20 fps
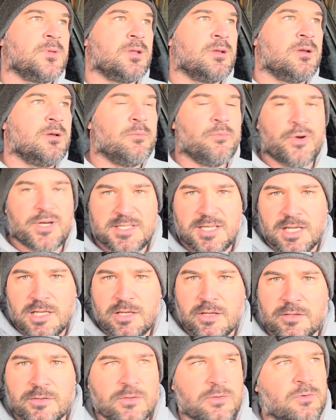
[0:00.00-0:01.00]

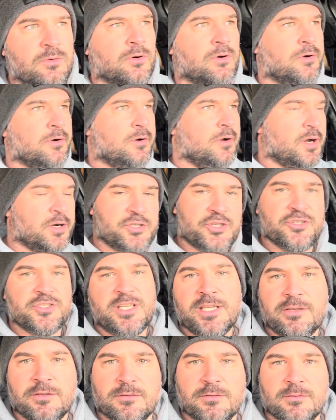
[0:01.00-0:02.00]
Brazilian or
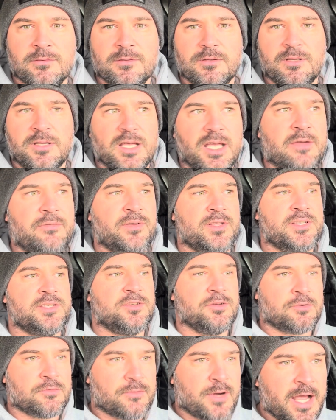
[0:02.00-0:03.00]
Argentinian. If it's
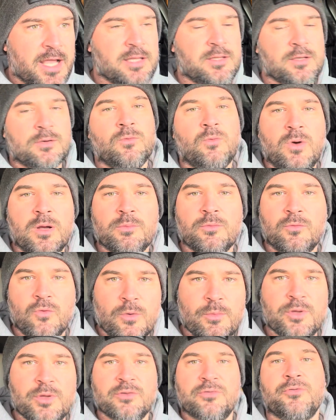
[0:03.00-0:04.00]
the right
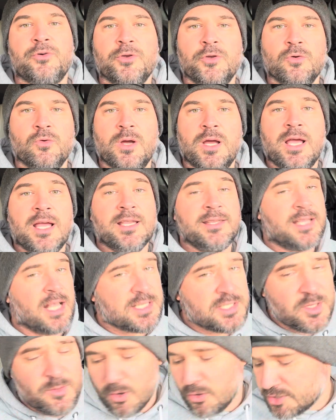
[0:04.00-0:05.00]
woman for you. That's
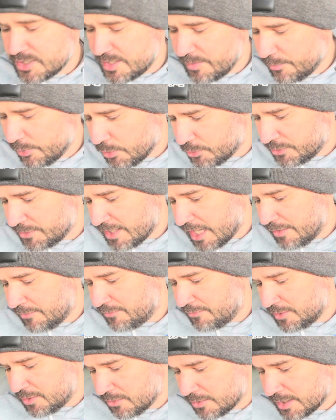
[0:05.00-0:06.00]
the most important, I
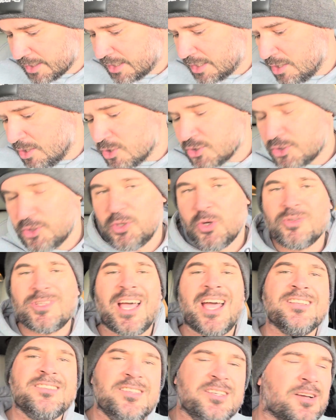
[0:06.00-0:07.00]
think, okay? So don't
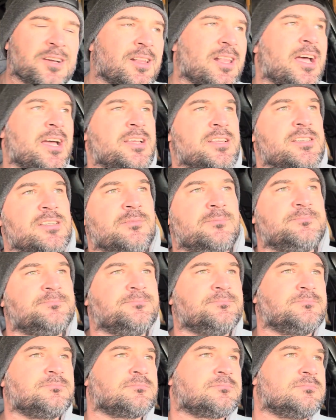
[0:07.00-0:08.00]
idealize
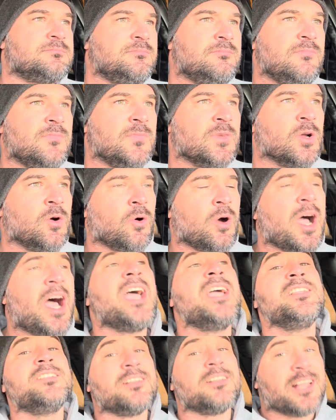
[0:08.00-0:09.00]
or
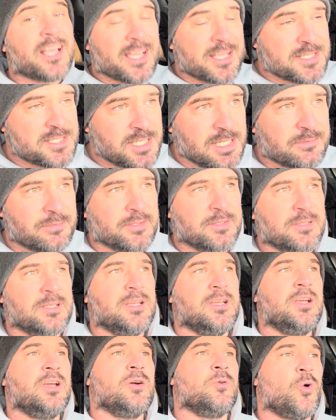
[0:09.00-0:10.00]
idolize even
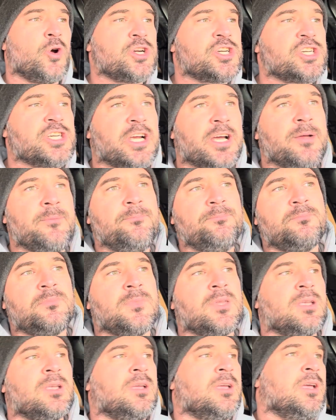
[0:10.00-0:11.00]
Russia.
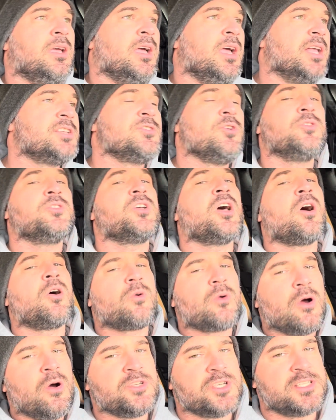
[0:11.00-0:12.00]
It's not all
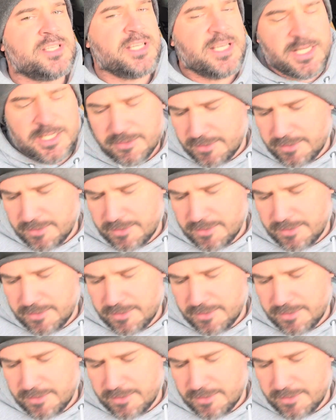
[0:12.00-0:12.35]
roses either